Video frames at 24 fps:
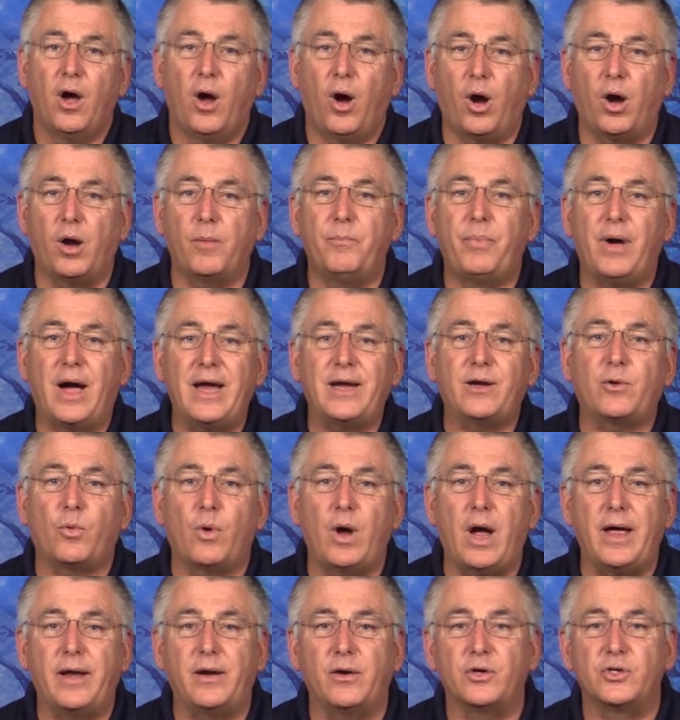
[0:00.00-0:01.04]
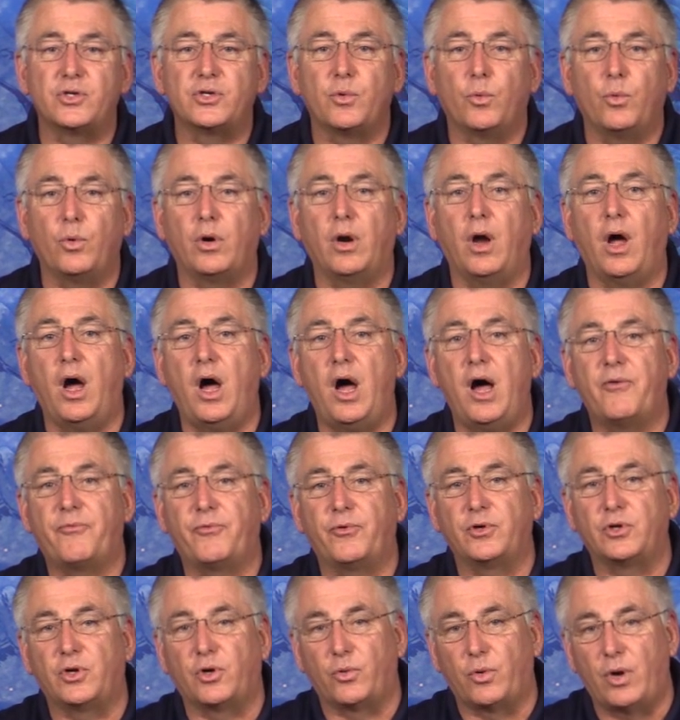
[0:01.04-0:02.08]
Our bike riders were
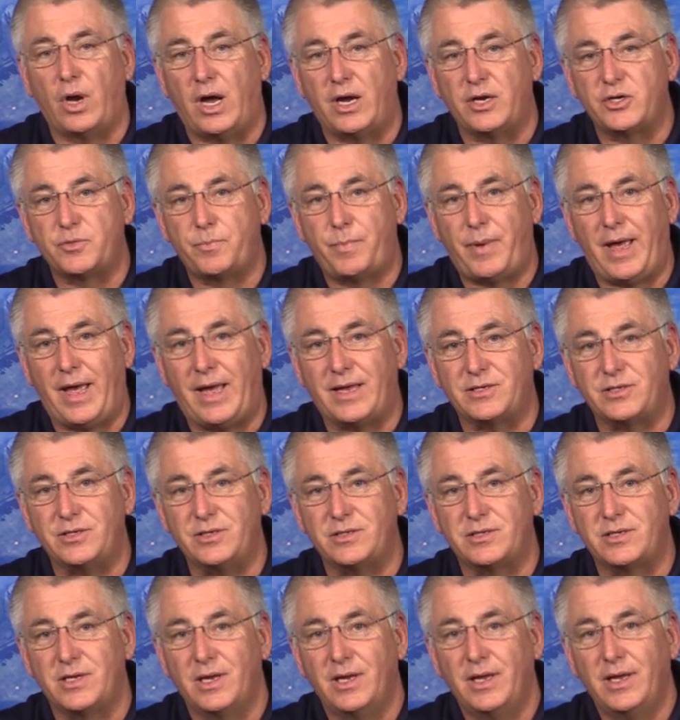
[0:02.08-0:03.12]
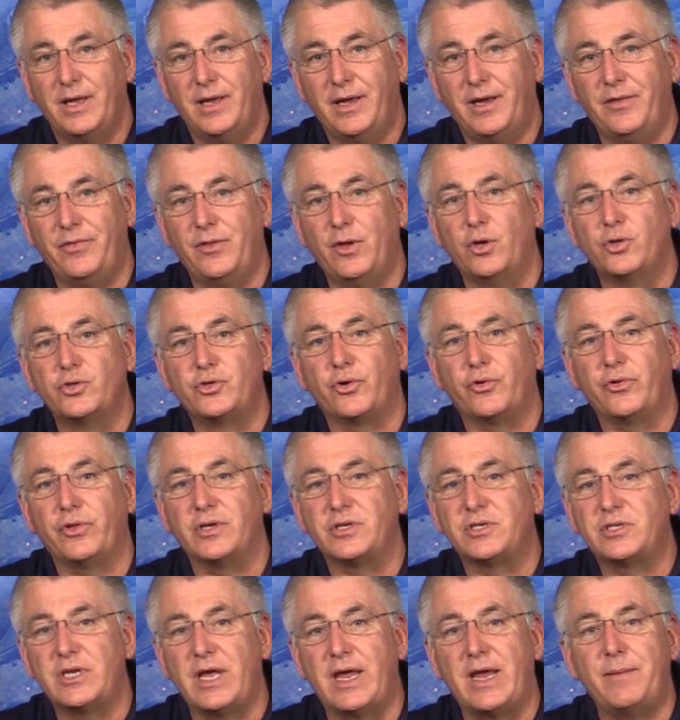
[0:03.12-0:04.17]
offered garage passes, and those are
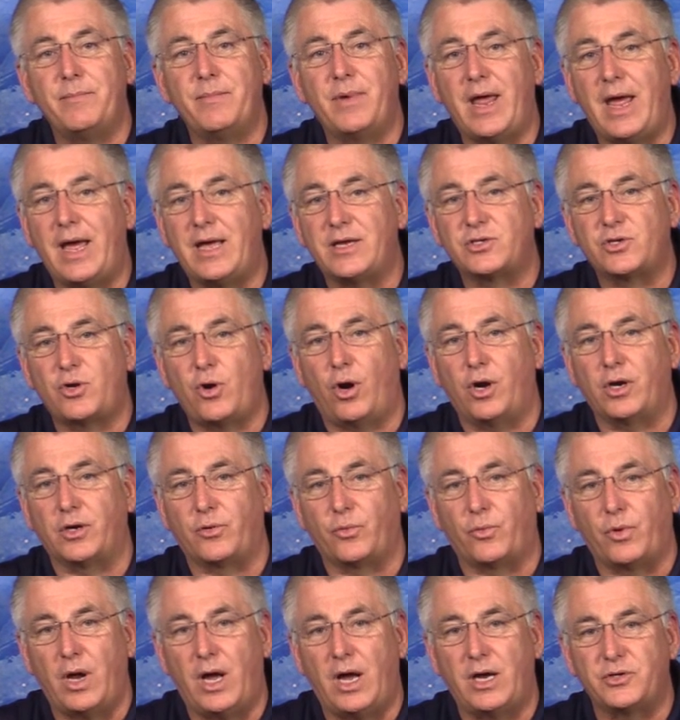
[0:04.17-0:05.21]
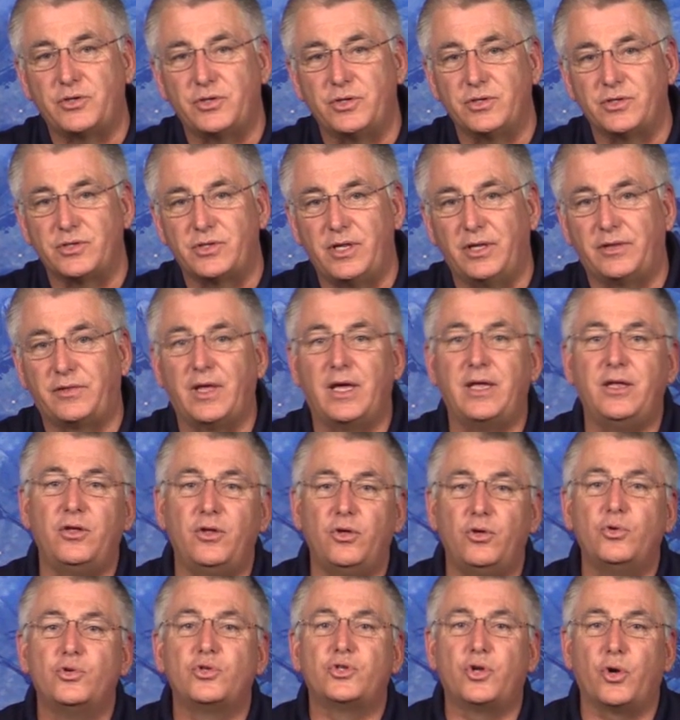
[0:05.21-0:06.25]
the same NASCAR garages that they
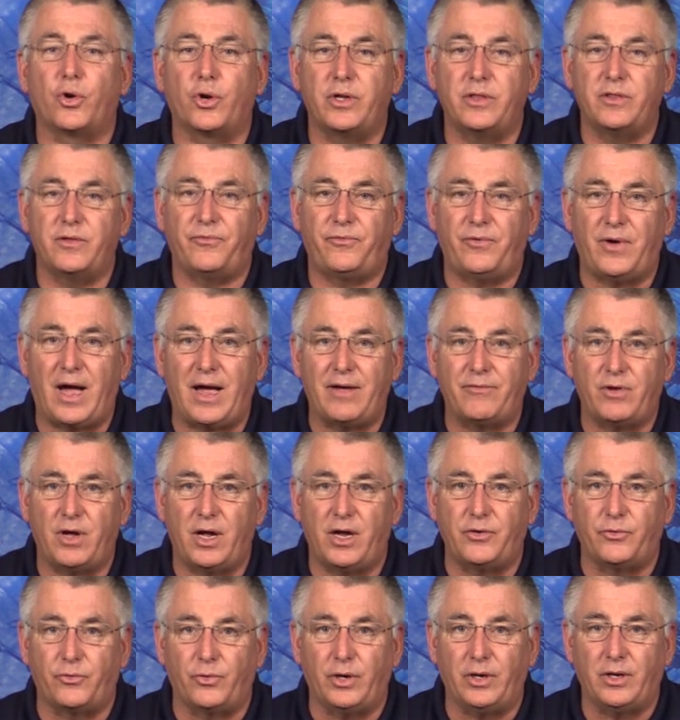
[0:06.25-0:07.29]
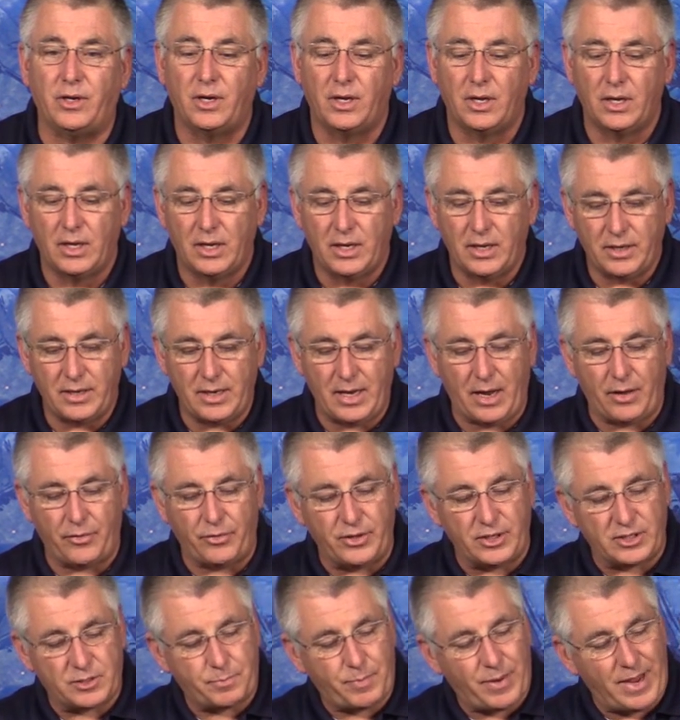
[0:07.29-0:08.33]
used during the 500. Now,
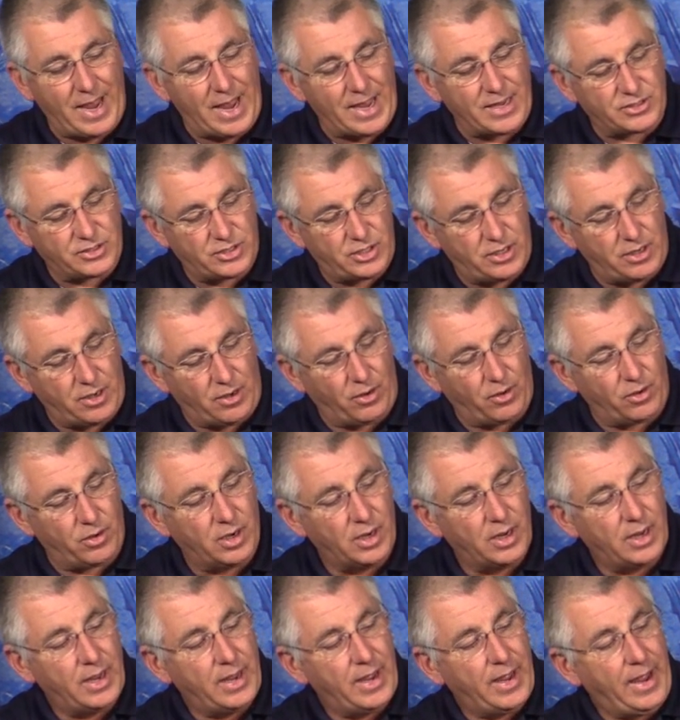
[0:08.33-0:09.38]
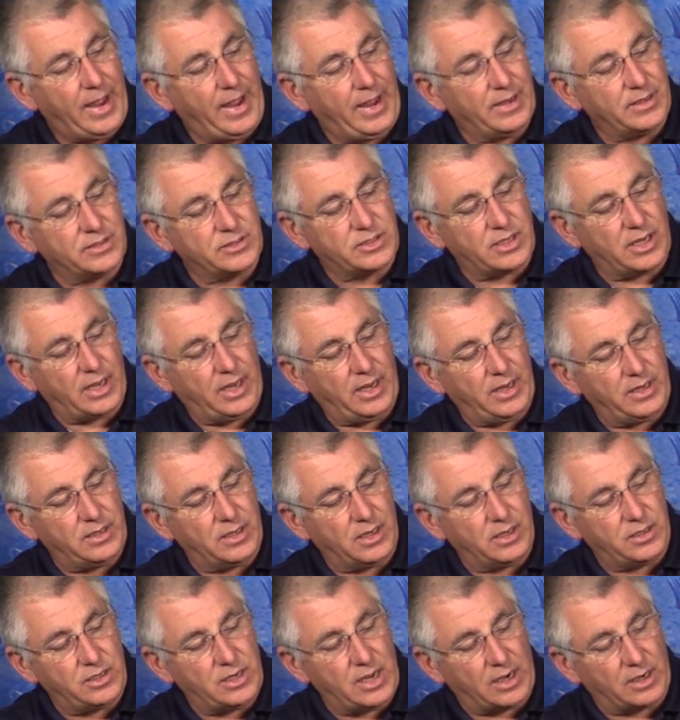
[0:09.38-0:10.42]
this pass here has
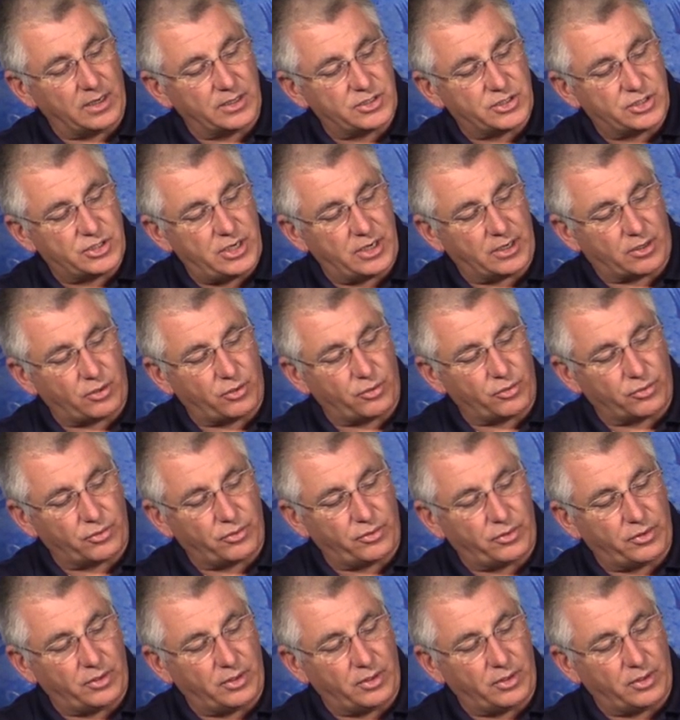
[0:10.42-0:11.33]
a yellow sticker,